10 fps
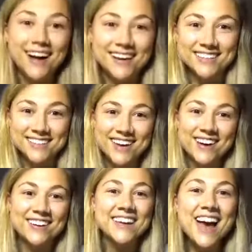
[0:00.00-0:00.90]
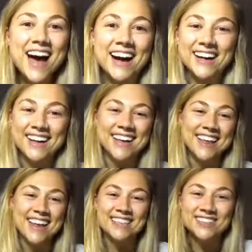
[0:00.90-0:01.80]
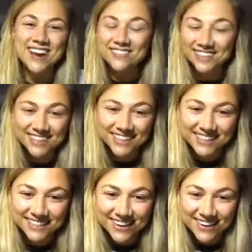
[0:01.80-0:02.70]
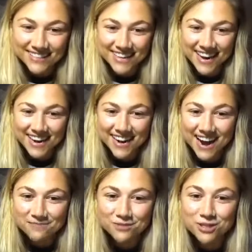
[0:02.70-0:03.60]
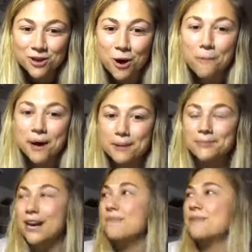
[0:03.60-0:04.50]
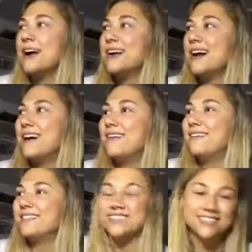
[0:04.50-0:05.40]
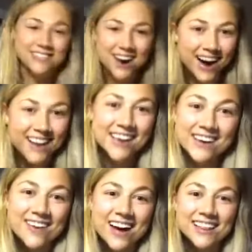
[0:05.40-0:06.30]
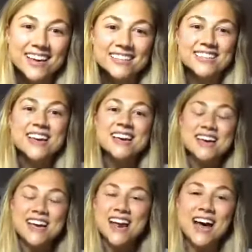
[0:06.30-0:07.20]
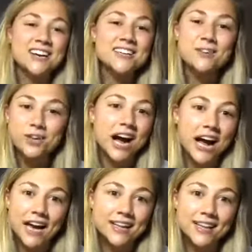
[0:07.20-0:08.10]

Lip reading: So yeah, that's why I'm literally so excited. I'm so pumped up right now just talking about this, and I could cry.